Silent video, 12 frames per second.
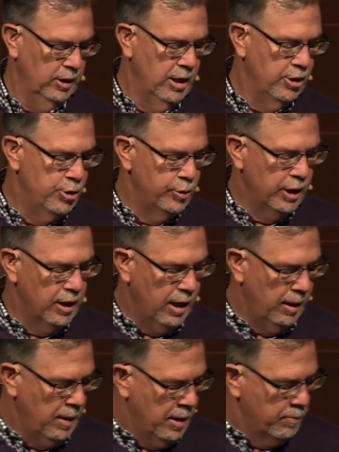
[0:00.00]
You can
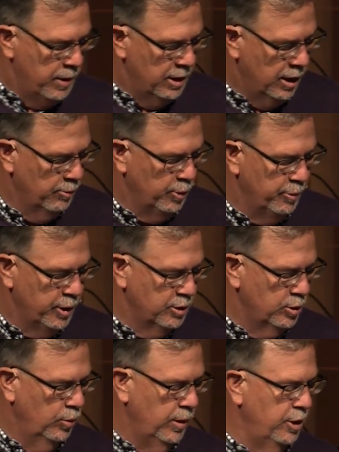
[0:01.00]
be humble because
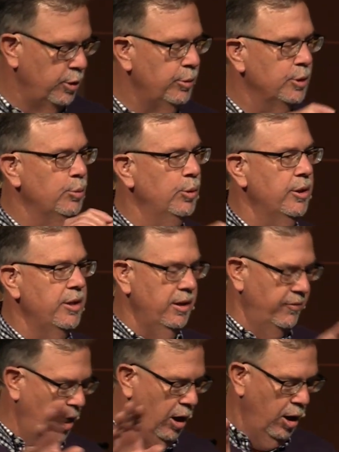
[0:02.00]
the one who was worthy
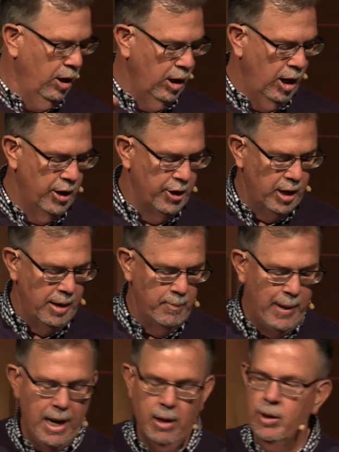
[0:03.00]
of all honor and
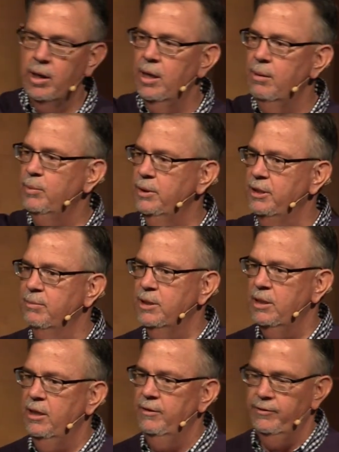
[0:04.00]
power humbled
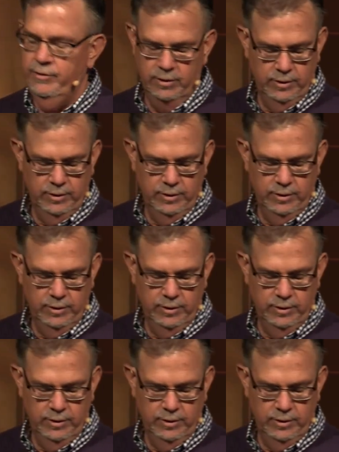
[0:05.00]
himself.